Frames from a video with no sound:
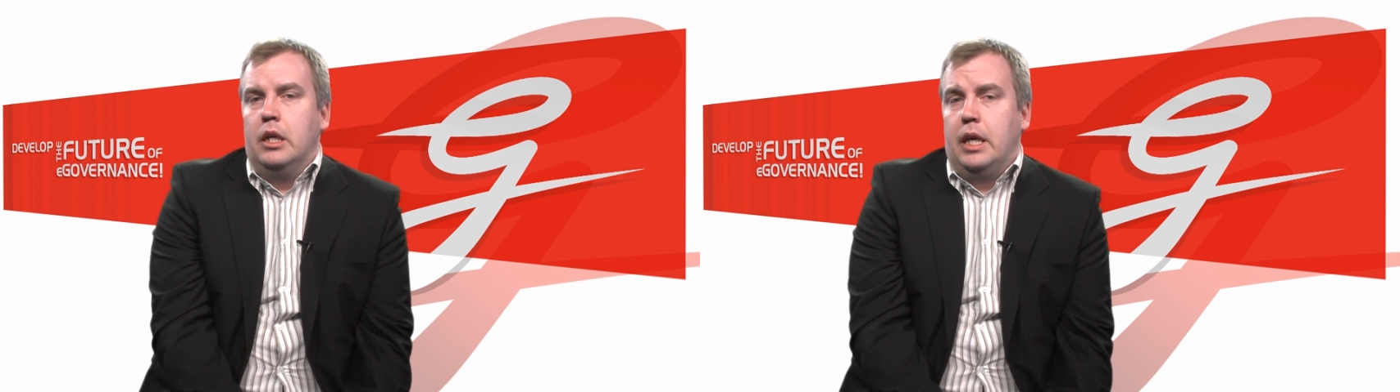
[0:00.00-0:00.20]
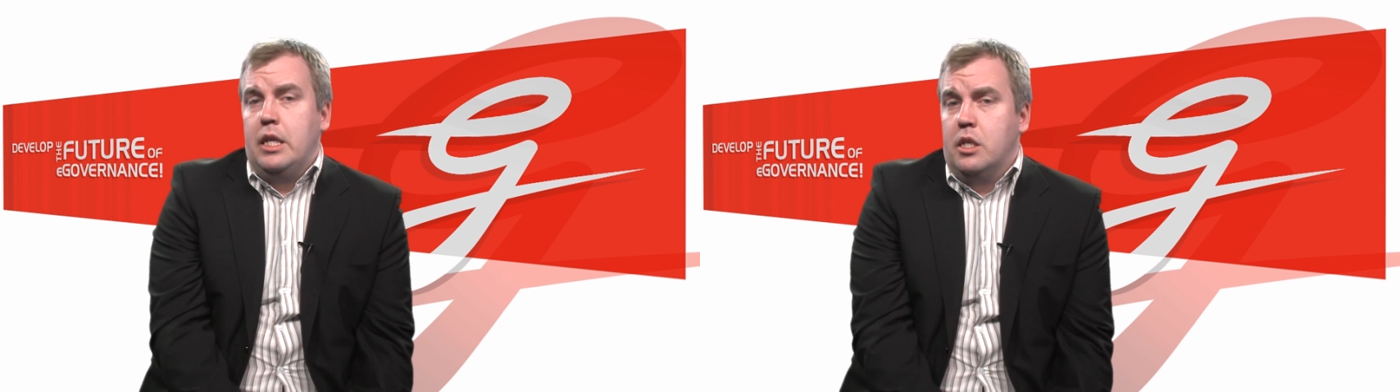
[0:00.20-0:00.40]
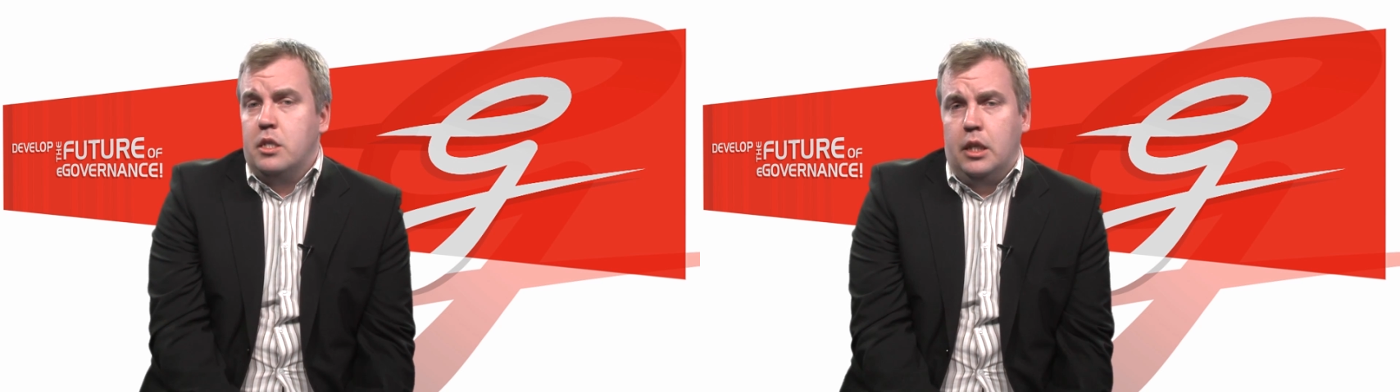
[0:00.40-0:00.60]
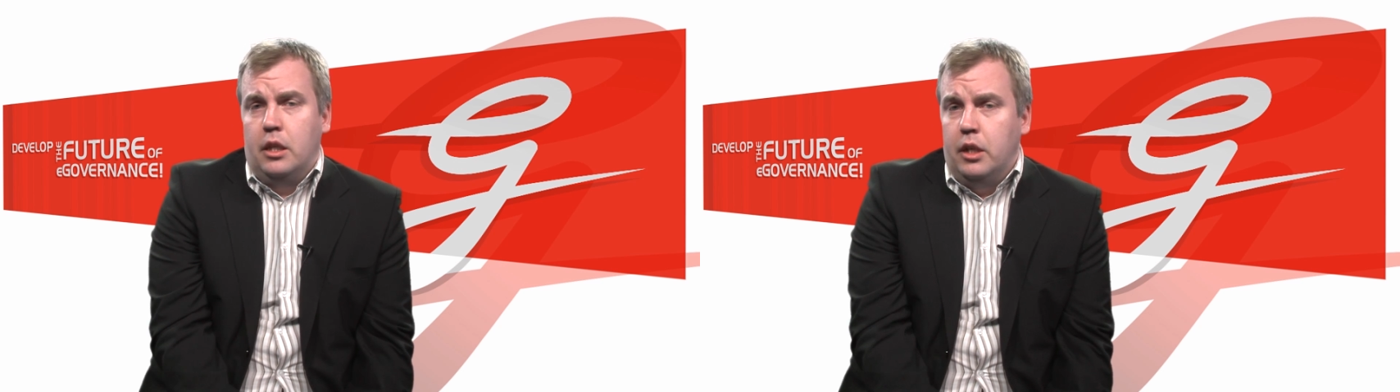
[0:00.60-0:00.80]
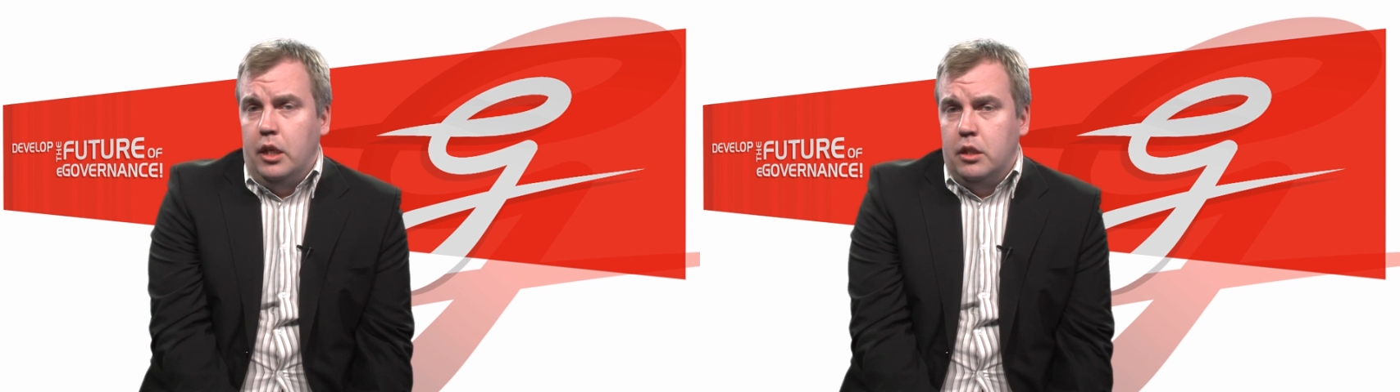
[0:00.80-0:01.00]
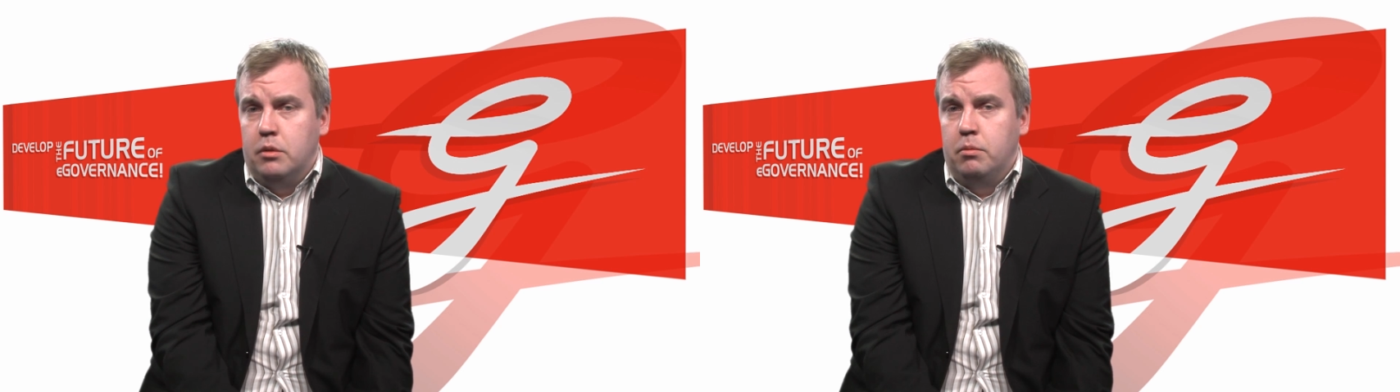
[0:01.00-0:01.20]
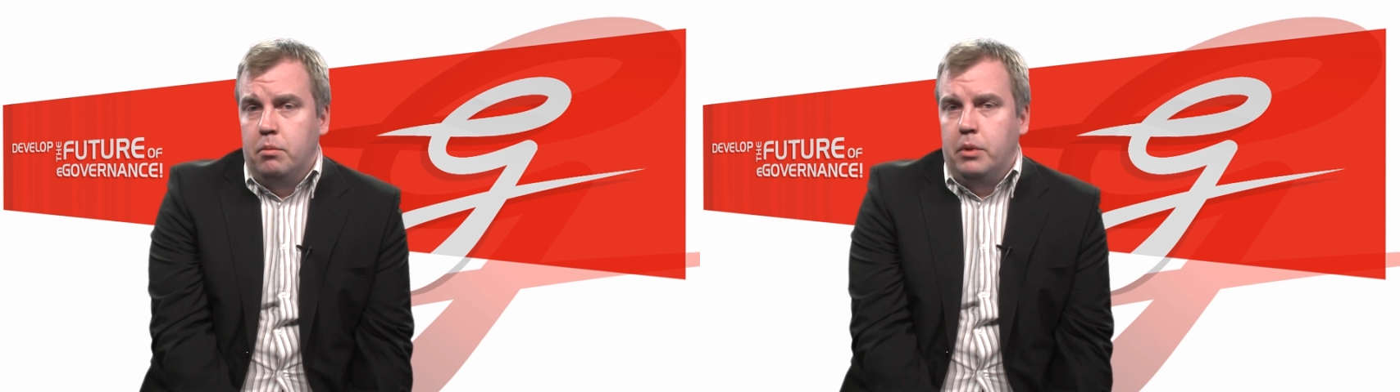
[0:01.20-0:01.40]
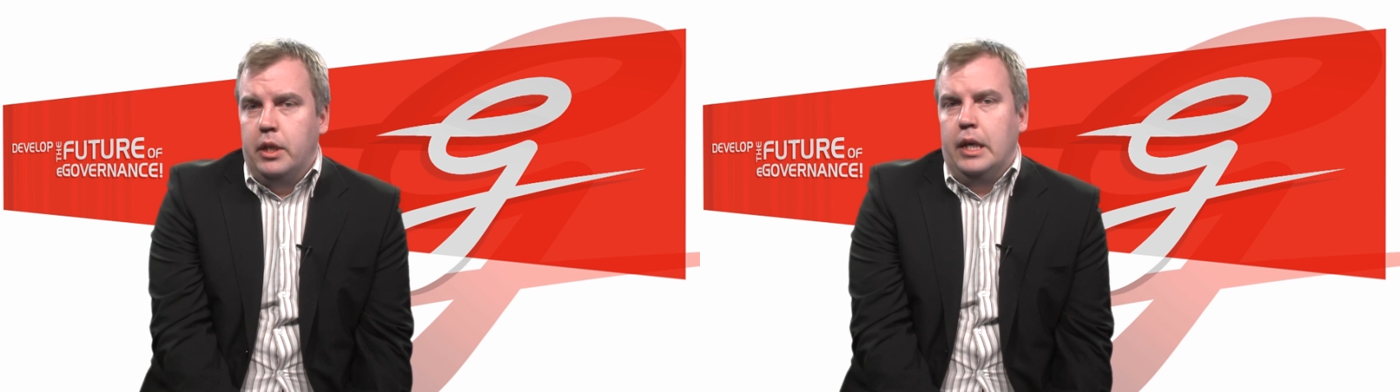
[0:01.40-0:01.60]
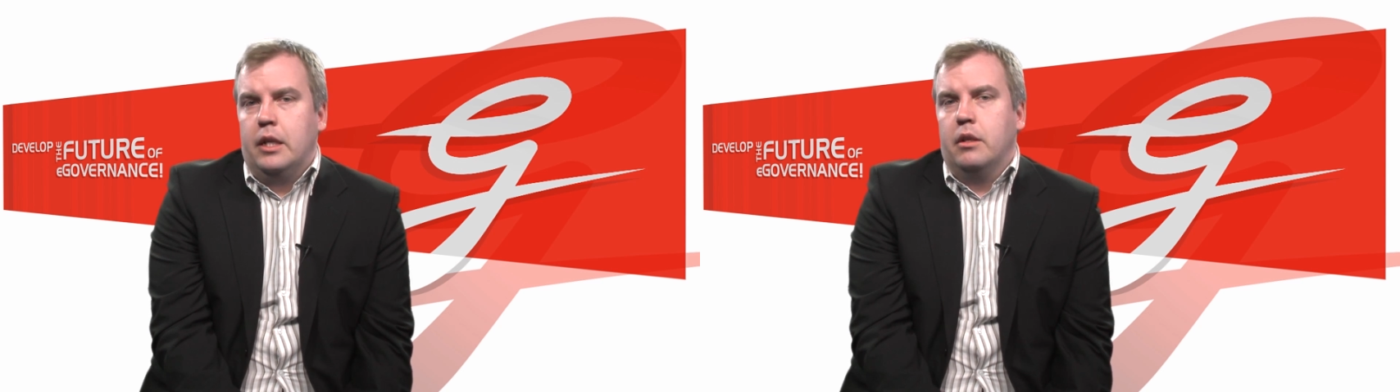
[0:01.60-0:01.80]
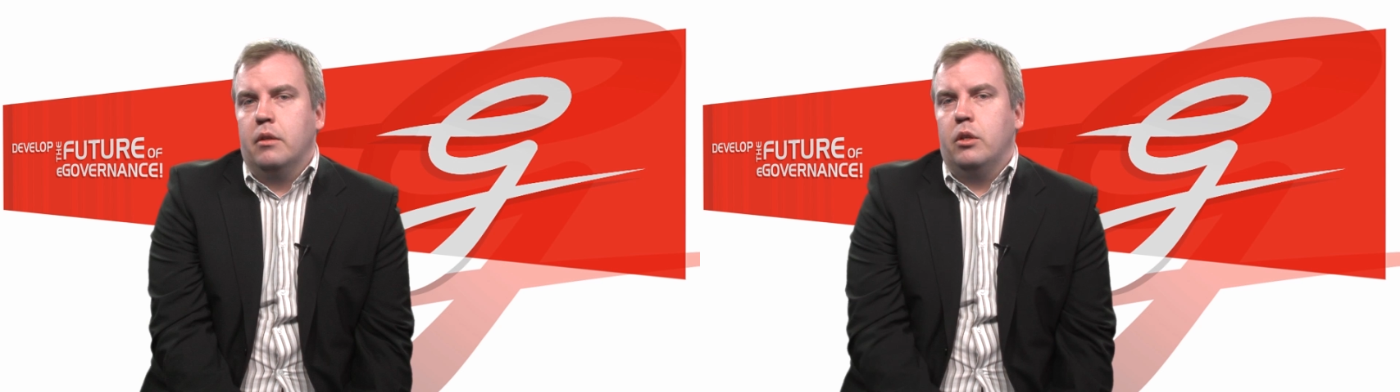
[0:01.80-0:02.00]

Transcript: Easier said than done, but again,